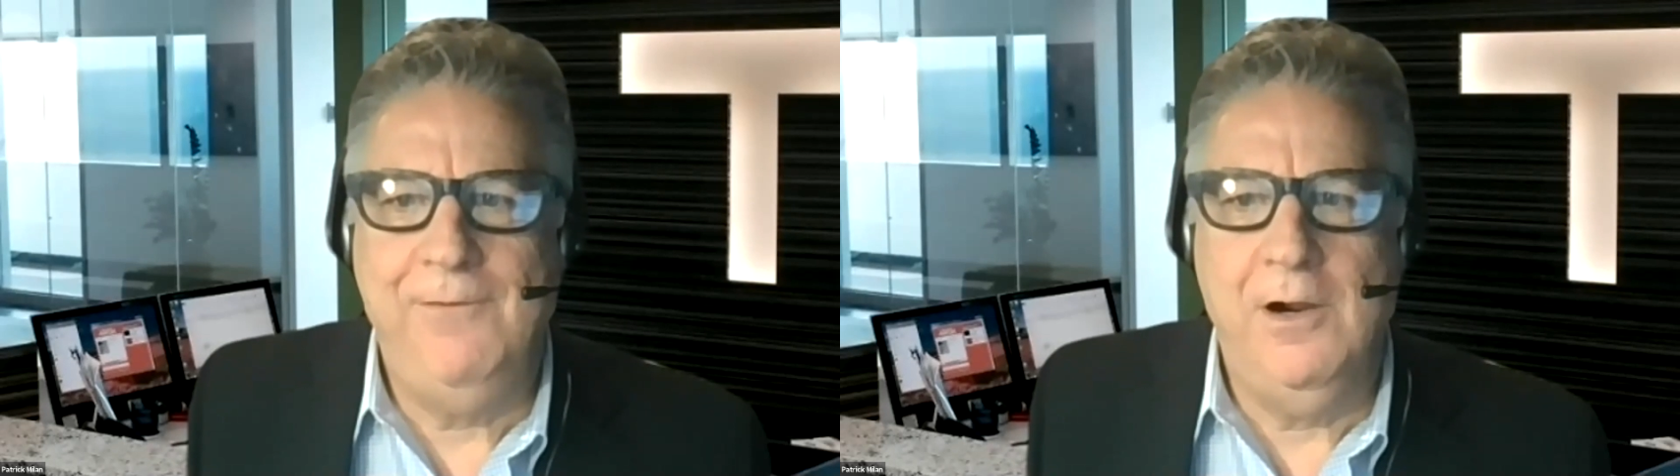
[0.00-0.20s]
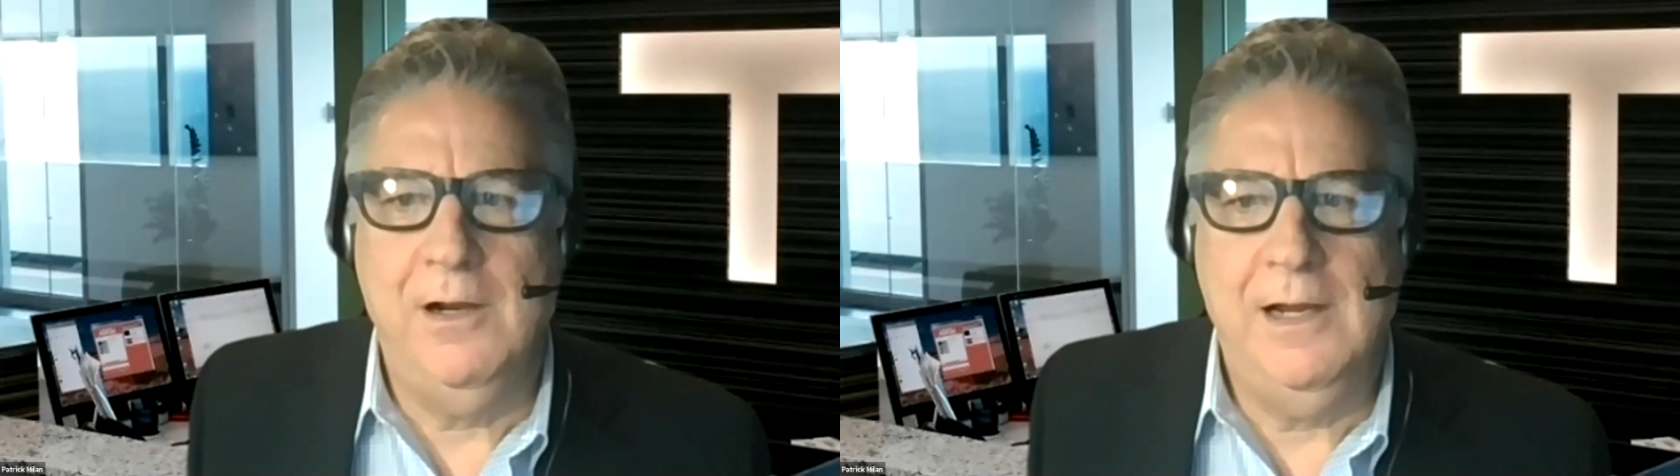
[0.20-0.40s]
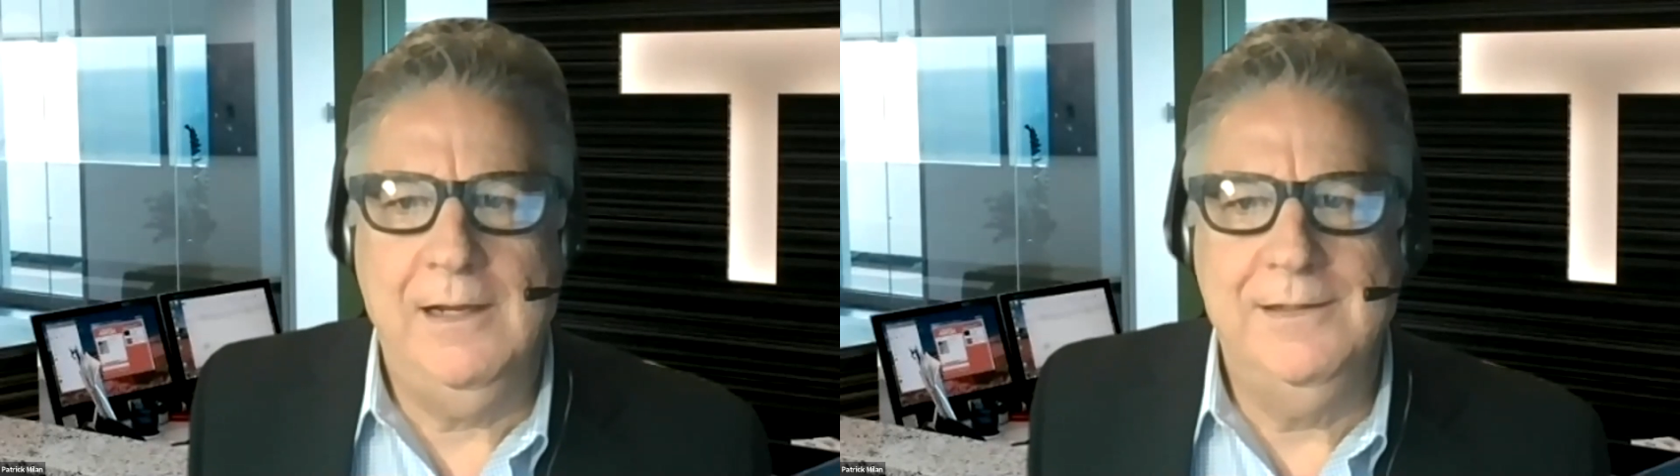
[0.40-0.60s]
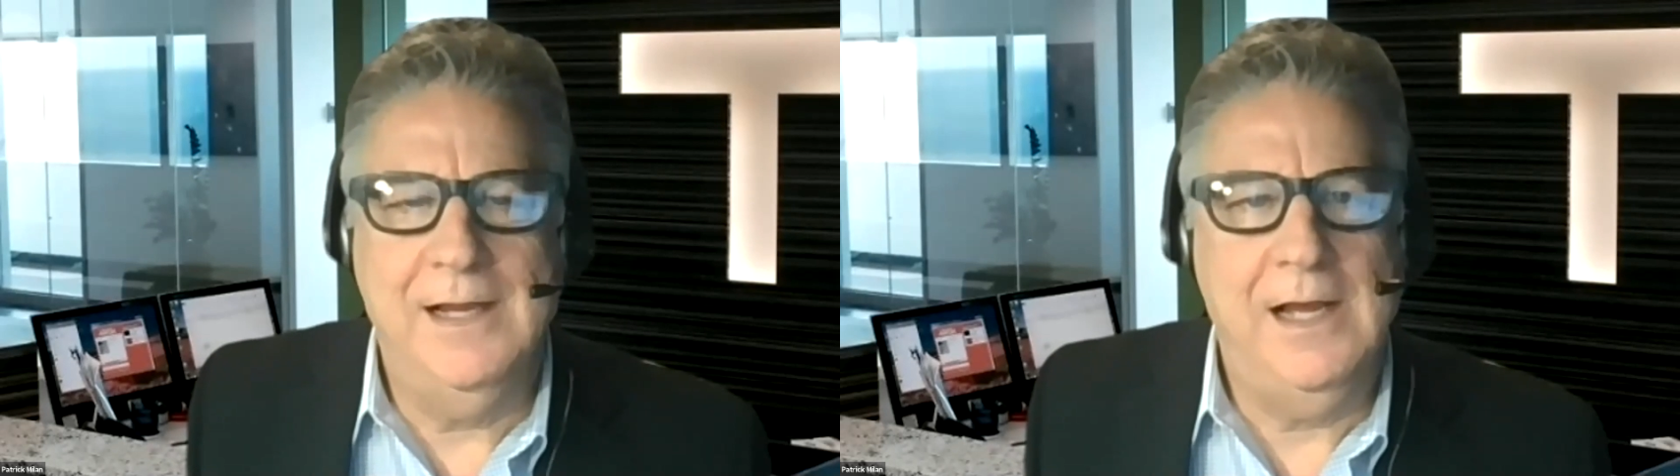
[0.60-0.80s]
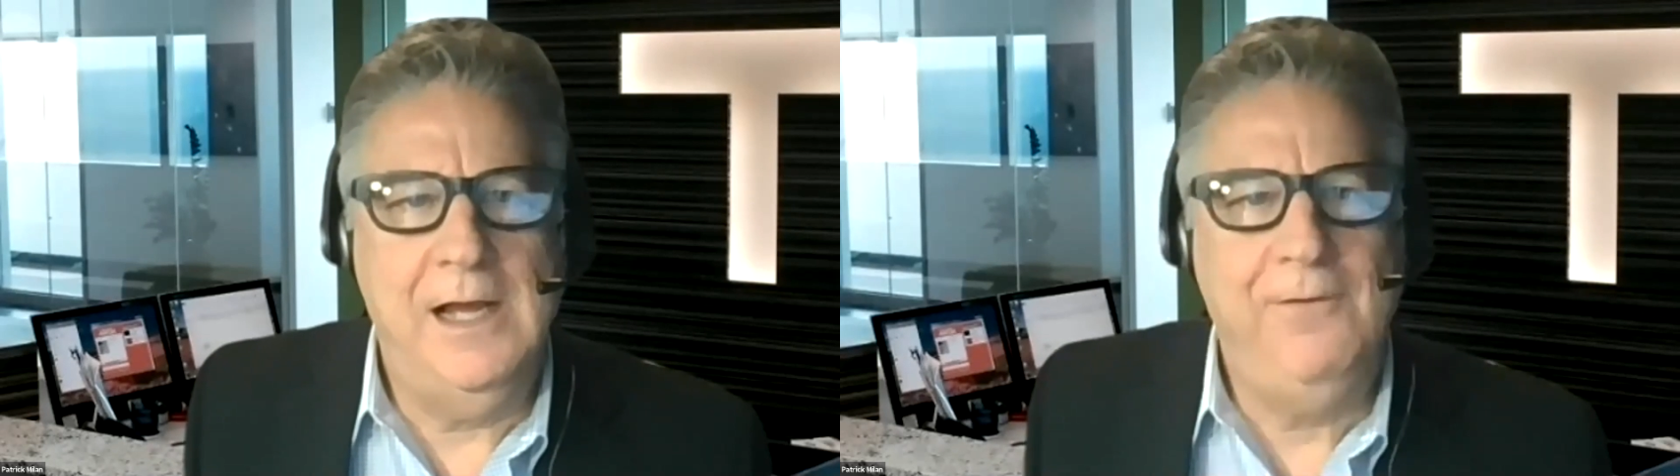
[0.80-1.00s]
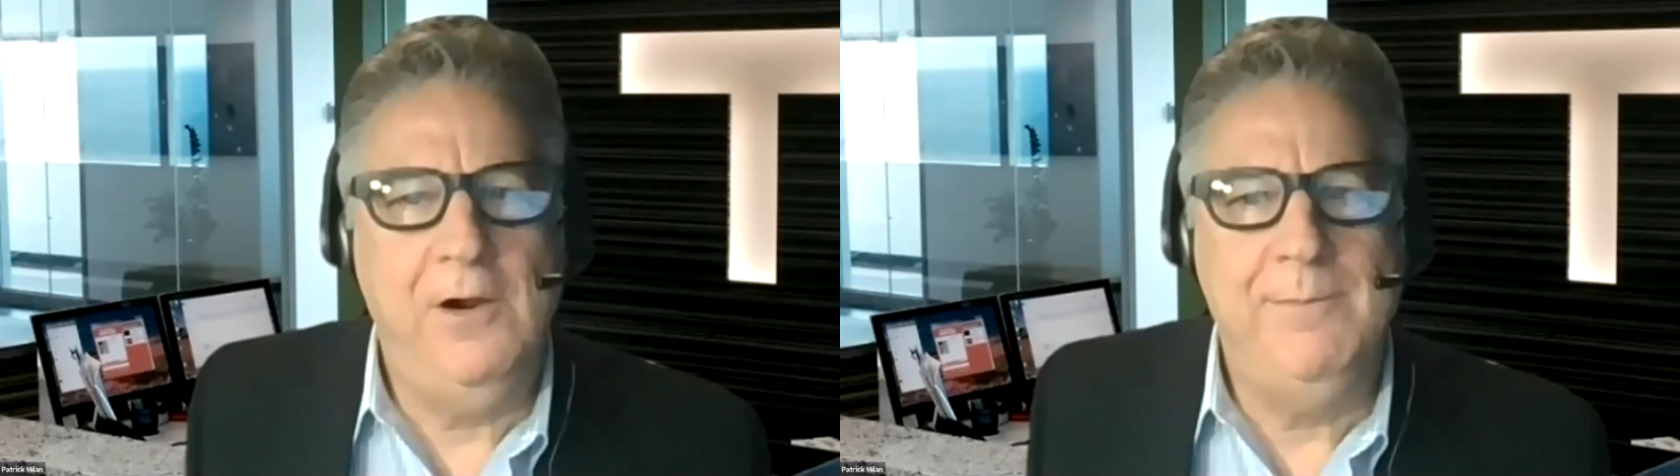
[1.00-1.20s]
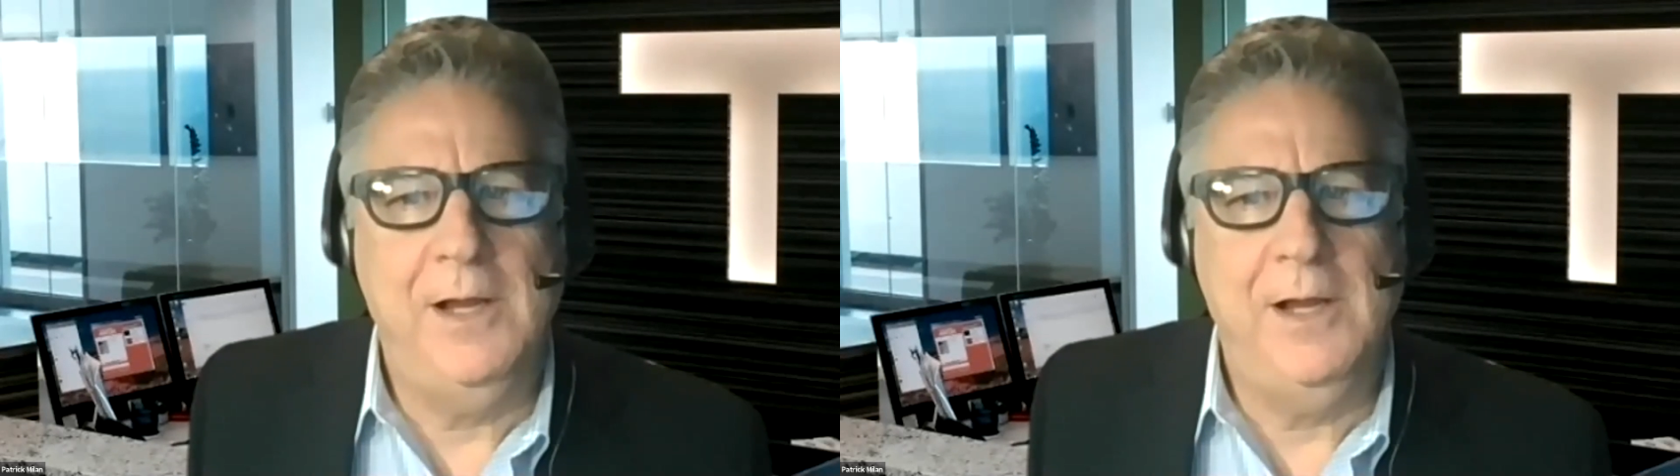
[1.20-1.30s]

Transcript: far